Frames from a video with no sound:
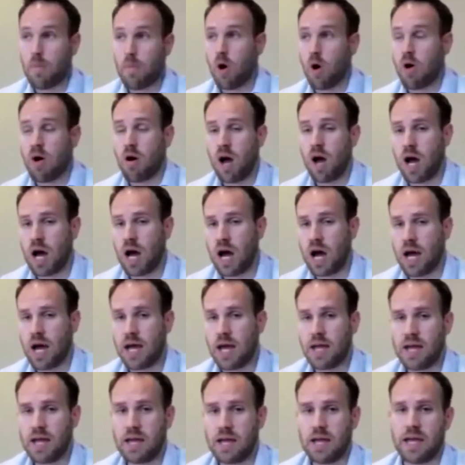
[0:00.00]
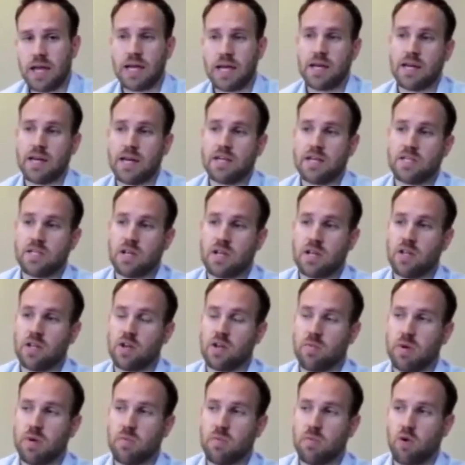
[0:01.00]
MRI is a
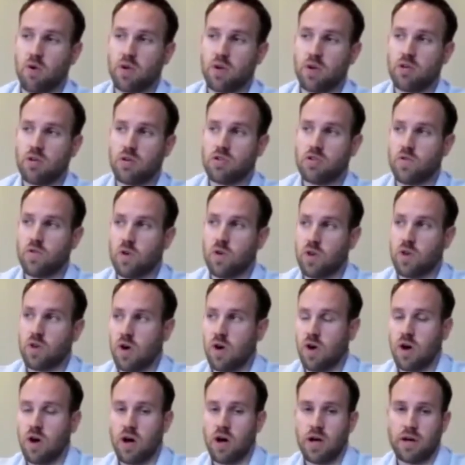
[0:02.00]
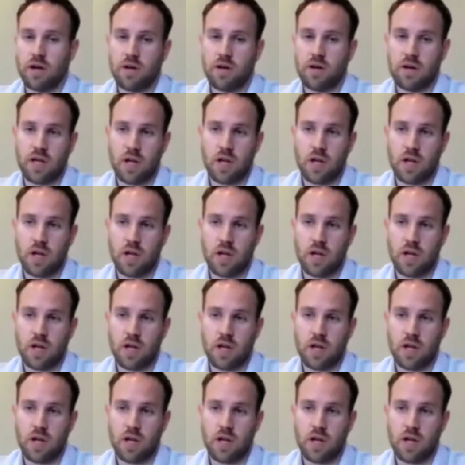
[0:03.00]
little bit more useful on,